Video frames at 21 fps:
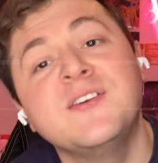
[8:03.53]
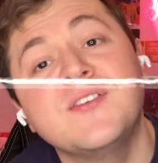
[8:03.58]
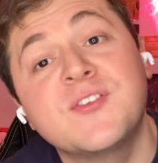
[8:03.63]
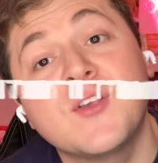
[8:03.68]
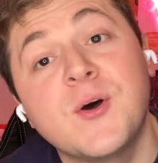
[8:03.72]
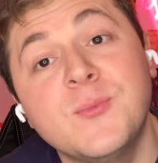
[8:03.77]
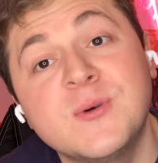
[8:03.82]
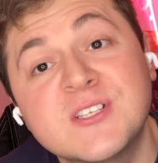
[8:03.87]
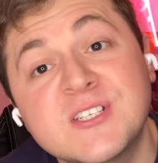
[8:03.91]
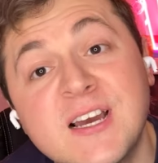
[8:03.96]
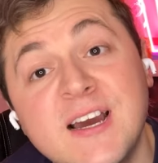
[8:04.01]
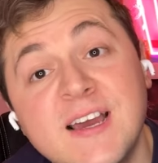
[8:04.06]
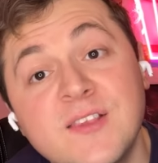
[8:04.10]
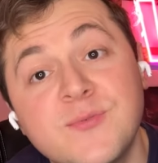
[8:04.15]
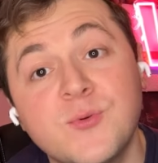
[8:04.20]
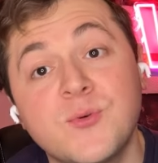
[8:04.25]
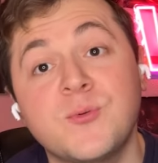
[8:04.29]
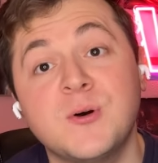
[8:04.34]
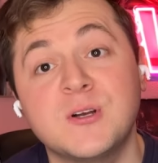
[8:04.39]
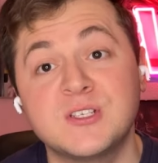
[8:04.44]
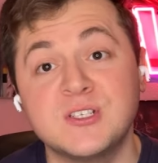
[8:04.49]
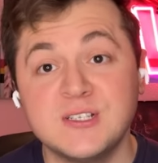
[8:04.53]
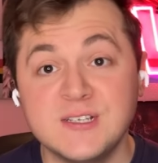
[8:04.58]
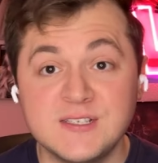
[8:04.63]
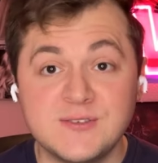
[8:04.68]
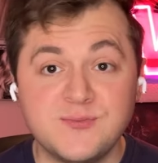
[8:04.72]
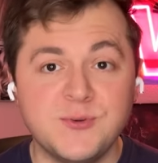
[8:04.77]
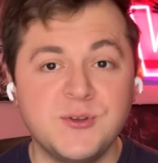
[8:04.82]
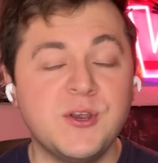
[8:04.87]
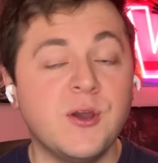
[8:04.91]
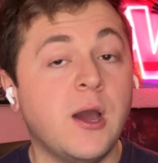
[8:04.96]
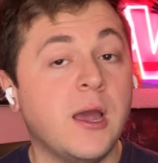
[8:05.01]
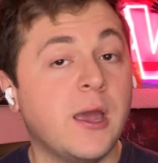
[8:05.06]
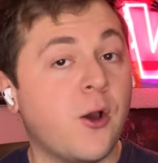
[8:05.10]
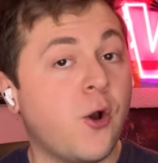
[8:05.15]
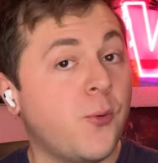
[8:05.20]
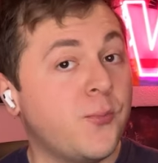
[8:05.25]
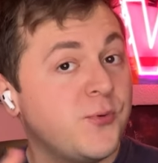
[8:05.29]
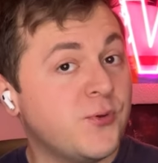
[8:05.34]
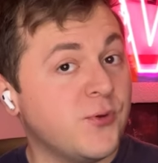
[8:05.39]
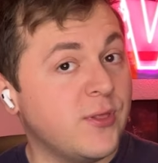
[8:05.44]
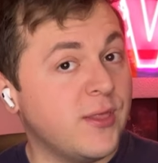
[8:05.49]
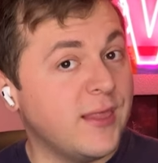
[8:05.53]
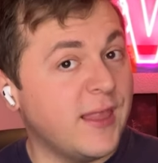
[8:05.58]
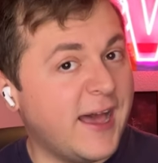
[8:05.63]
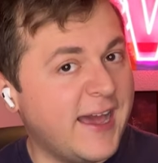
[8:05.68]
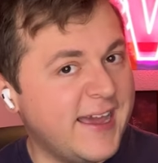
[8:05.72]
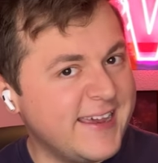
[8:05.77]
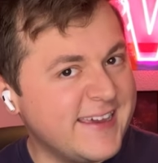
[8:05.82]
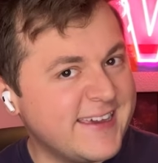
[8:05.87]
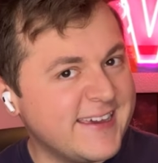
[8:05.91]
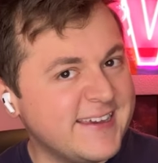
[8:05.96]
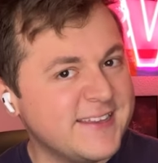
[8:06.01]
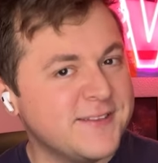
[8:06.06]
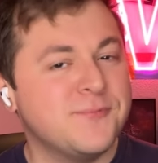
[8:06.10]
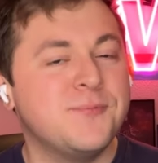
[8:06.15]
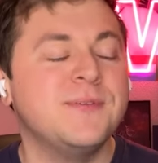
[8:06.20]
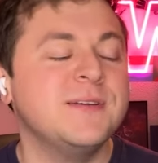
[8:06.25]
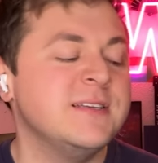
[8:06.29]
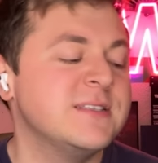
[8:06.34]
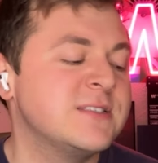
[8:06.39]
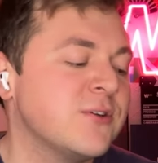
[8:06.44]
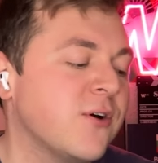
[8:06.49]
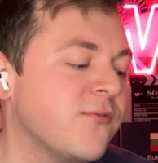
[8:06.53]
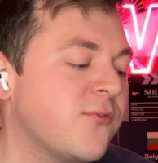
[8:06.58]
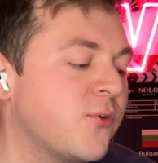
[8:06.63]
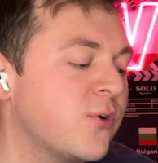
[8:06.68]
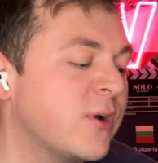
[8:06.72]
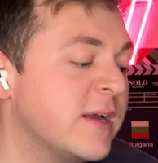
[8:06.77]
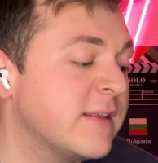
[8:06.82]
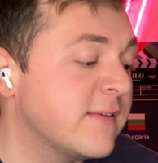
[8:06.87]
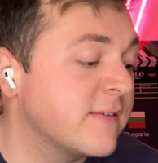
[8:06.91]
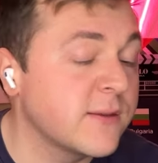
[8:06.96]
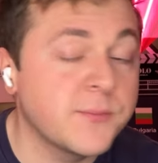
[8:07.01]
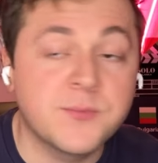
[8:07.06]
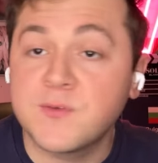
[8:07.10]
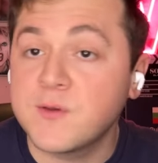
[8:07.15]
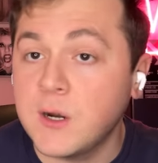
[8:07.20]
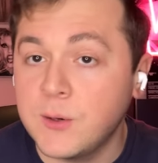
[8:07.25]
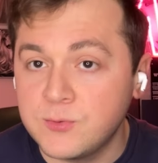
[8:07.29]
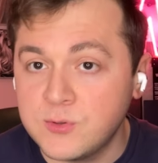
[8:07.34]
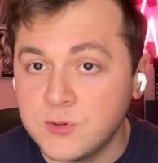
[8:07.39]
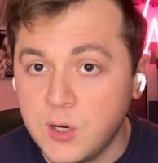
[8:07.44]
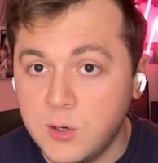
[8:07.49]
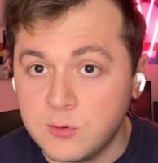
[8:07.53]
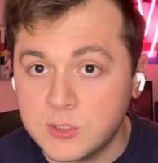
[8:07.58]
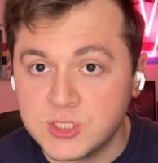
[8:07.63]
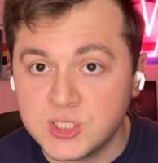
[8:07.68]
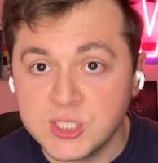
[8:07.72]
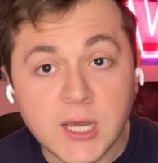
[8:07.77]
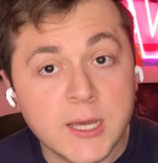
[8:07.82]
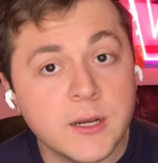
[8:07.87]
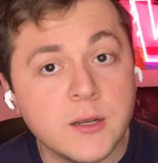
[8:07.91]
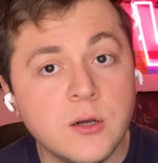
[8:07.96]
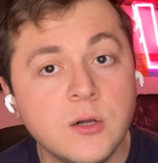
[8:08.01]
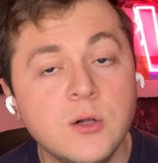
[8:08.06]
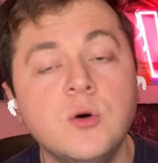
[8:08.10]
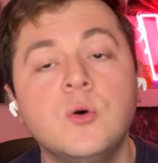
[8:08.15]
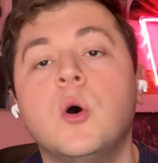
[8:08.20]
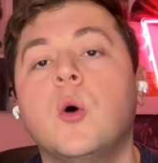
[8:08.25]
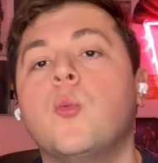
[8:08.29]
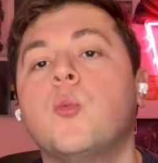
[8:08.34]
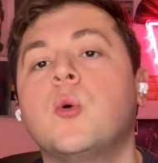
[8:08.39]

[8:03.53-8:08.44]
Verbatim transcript: you so much guys for watching this video. I hope you like it. Please don't forget to subscribe to our channel.